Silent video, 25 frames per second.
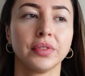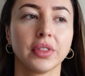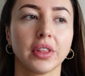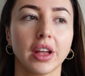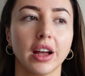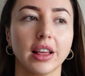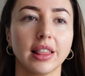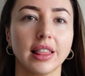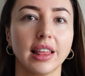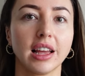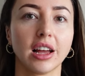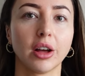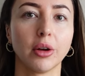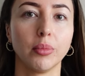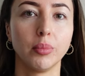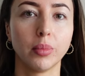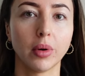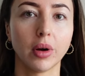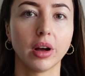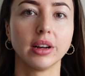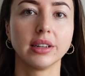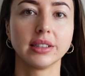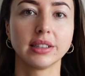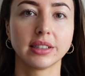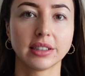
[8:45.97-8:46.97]
I think I
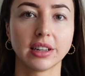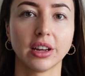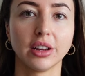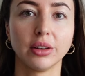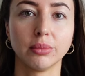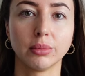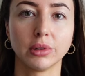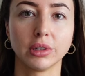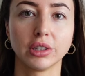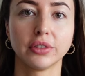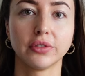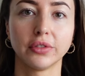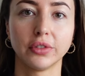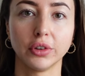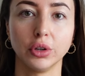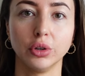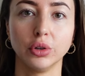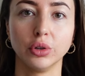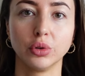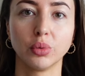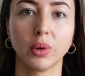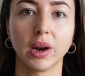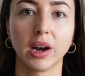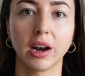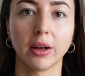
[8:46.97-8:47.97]
buy so much
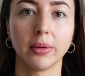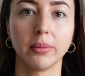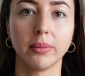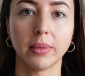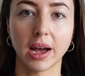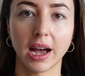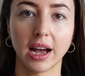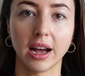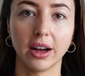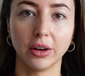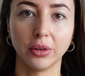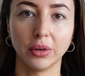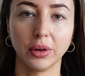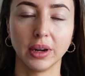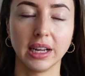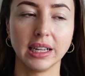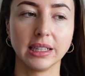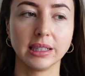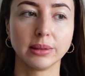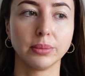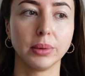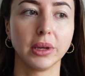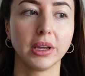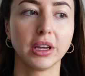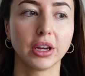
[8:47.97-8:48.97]
food when I'm out
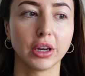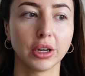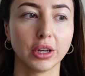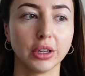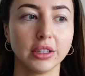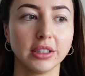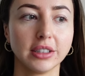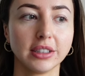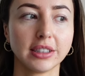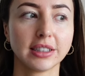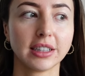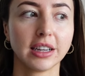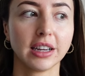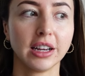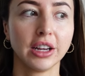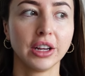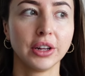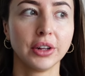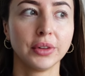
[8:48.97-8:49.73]
is because